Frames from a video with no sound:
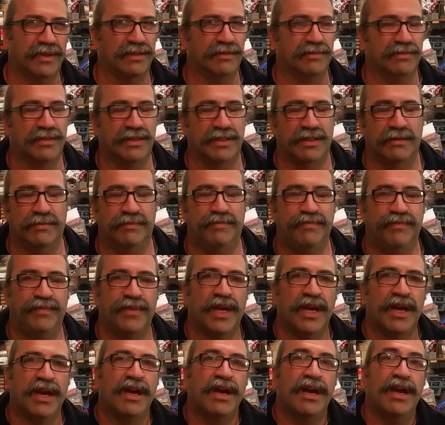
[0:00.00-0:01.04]
well. So
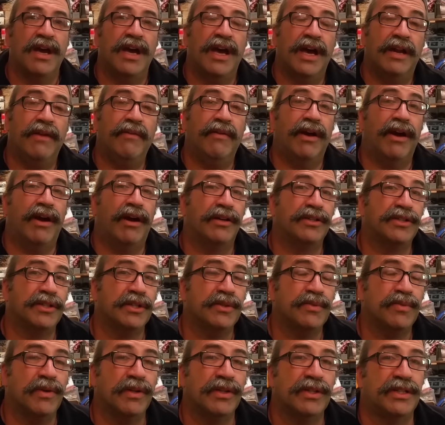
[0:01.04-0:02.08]
anyway, I
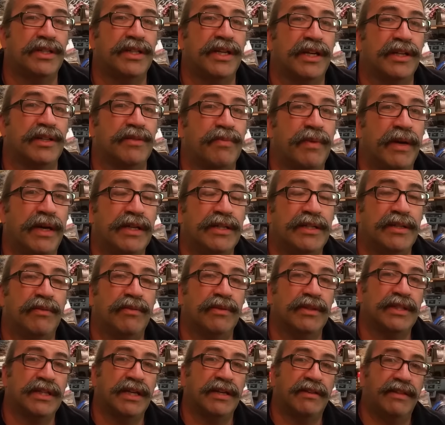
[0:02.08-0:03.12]
just wanted to touch base. I
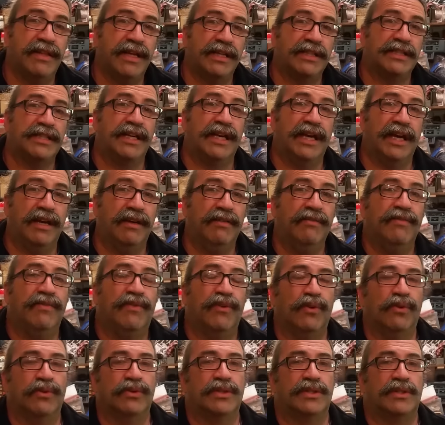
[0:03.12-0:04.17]
want to say thanks again for
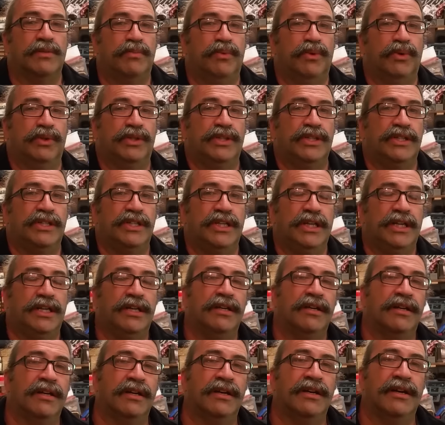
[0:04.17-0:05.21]
all the support this year,
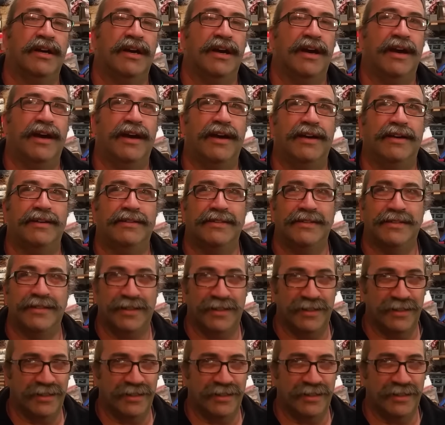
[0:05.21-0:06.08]
and